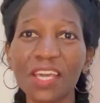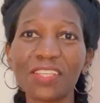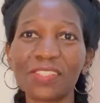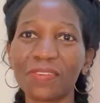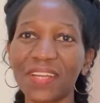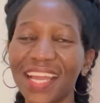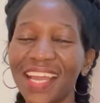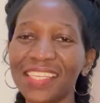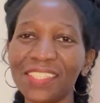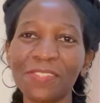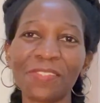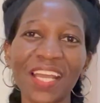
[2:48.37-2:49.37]
So
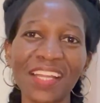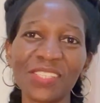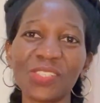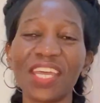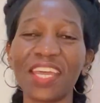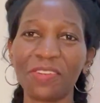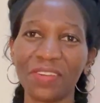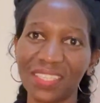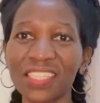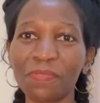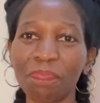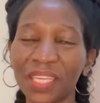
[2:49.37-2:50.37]
guys, you can share your
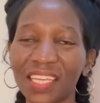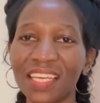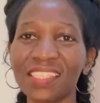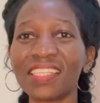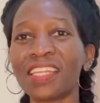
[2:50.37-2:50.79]
experience